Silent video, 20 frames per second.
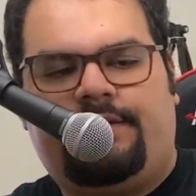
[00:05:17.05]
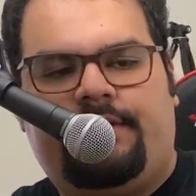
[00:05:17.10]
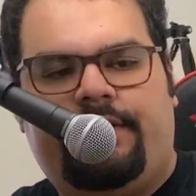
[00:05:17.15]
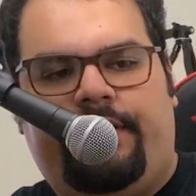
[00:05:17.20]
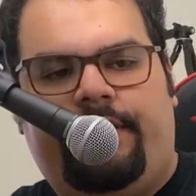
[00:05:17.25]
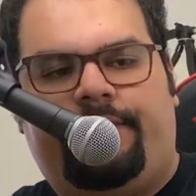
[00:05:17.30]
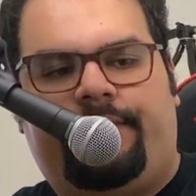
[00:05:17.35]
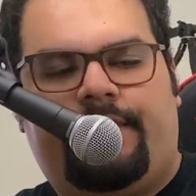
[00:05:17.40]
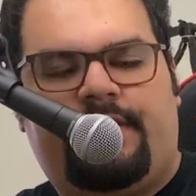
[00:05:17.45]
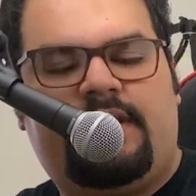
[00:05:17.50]

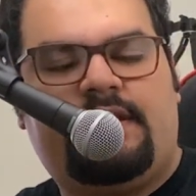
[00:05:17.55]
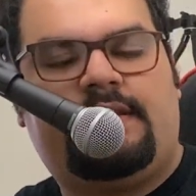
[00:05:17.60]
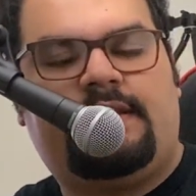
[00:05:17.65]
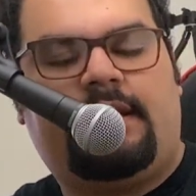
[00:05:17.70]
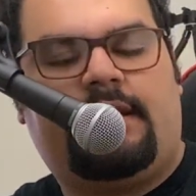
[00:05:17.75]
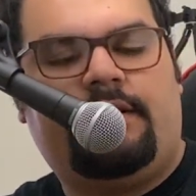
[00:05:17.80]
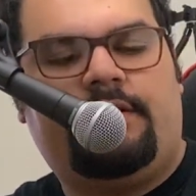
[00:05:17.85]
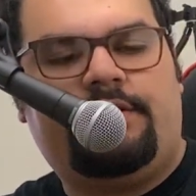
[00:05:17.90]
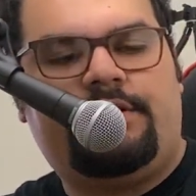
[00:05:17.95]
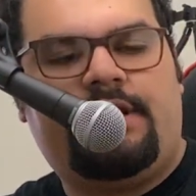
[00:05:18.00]
So for the
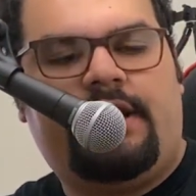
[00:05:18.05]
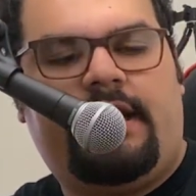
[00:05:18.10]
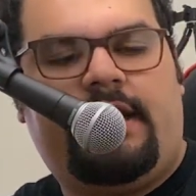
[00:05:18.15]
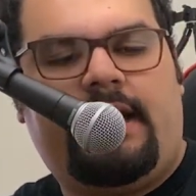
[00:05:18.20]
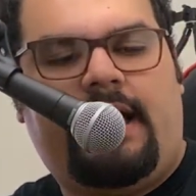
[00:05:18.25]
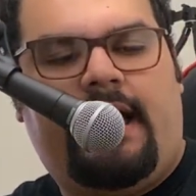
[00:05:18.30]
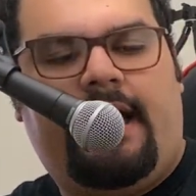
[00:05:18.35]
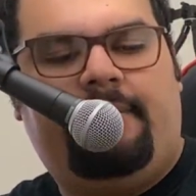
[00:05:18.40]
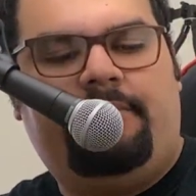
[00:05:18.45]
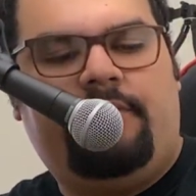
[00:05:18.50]
signal
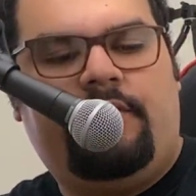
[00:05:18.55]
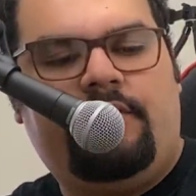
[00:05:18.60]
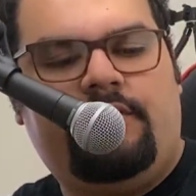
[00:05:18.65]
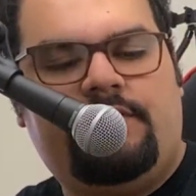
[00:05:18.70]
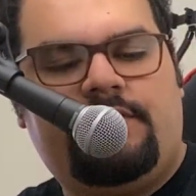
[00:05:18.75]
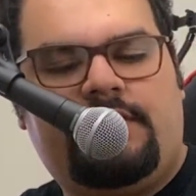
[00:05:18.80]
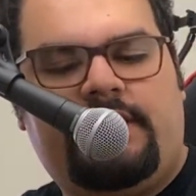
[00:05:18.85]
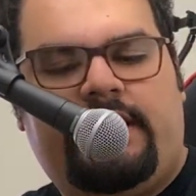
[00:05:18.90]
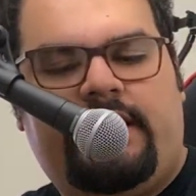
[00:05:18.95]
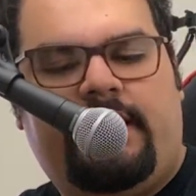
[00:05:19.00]
chain, I'm
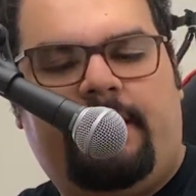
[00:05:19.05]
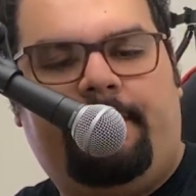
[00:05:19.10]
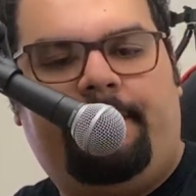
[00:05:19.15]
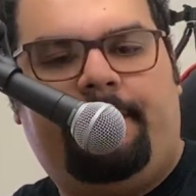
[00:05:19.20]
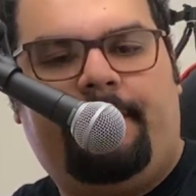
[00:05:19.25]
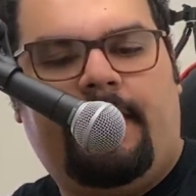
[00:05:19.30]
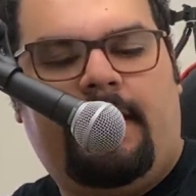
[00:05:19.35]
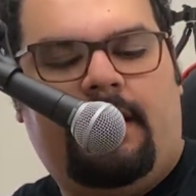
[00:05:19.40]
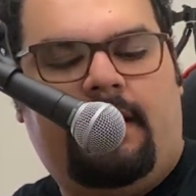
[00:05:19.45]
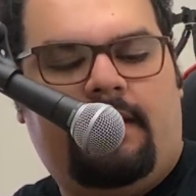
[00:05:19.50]
using
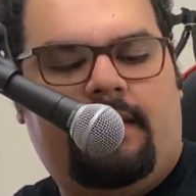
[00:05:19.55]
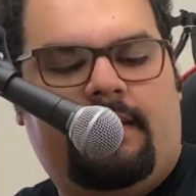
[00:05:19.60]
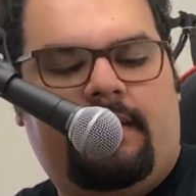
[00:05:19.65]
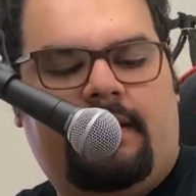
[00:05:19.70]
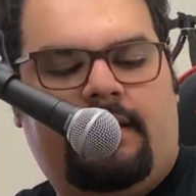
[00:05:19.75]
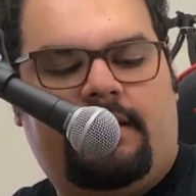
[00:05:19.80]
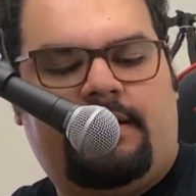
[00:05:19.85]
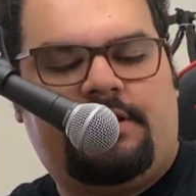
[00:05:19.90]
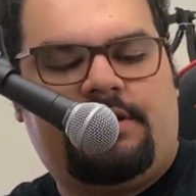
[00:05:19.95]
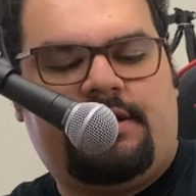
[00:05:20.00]

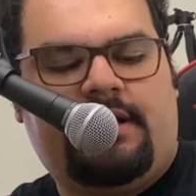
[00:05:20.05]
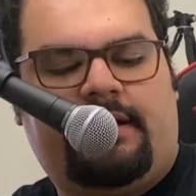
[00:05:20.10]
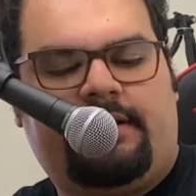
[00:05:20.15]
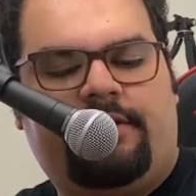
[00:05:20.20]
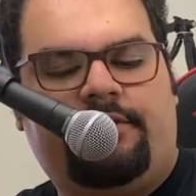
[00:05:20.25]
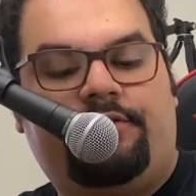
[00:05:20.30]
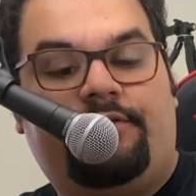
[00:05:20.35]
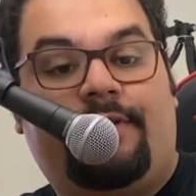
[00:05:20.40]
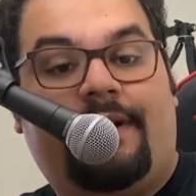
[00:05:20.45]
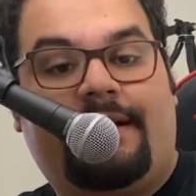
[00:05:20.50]
the
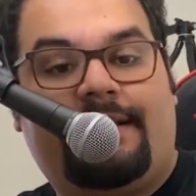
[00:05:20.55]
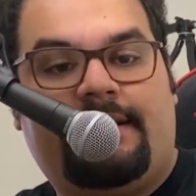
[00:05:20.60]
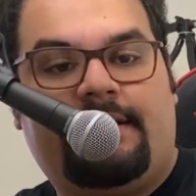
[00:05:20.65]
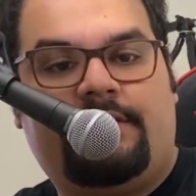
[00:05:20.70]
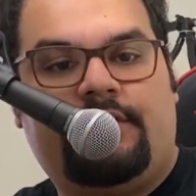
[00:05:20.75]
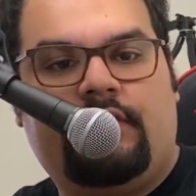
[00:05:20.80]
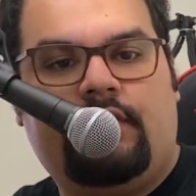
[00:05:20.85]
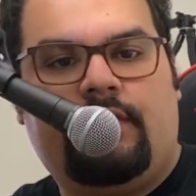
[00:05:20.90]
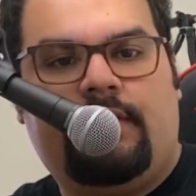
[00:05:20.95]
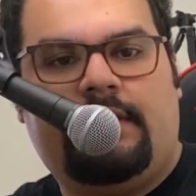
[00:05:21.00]
Schecter direct
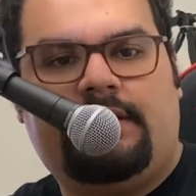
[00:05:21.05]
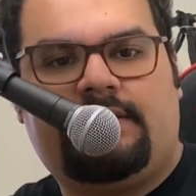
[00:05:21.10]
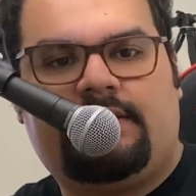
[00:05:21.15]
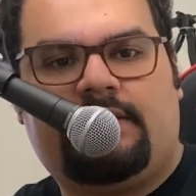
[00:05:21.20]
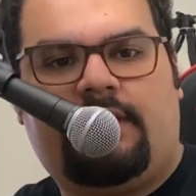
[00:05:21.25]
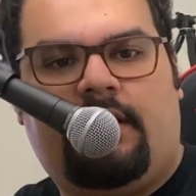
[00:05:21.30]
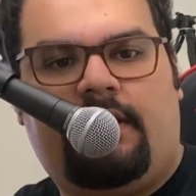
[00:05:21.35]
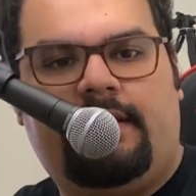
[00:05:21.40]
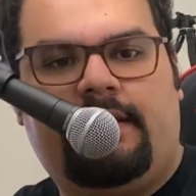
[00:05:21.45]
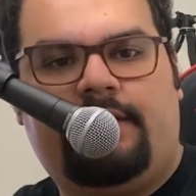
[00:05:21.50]
into a
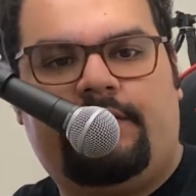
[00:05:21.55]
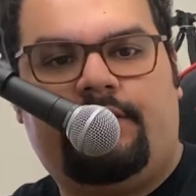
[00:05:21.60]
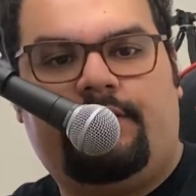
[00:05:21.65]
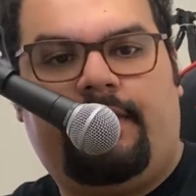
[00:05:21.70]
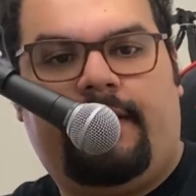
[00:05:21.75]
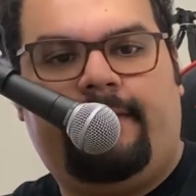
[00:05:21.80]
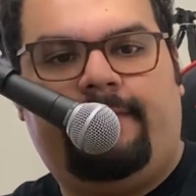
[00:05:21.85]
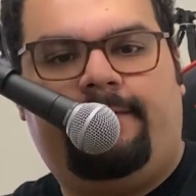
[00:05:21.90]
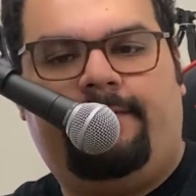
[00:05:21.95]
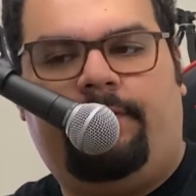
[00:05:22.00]
Scarlett
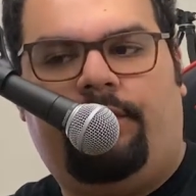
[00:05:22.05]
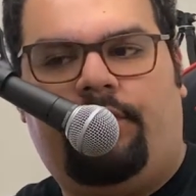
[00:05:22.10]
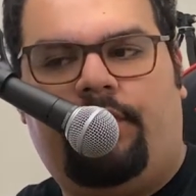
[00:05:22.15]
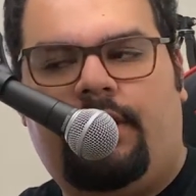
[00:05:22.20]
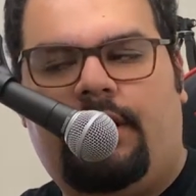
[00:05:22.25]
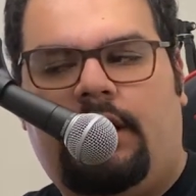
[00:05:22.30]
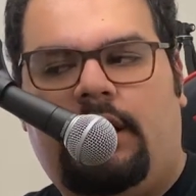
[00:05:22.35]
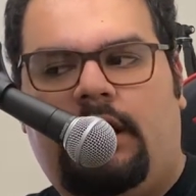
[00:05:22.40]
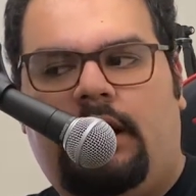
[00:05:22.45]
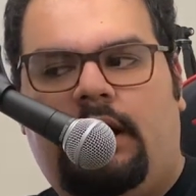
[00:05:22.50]

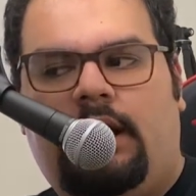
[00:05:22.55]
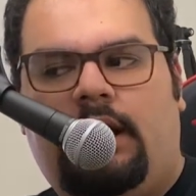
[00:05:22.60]
2i4,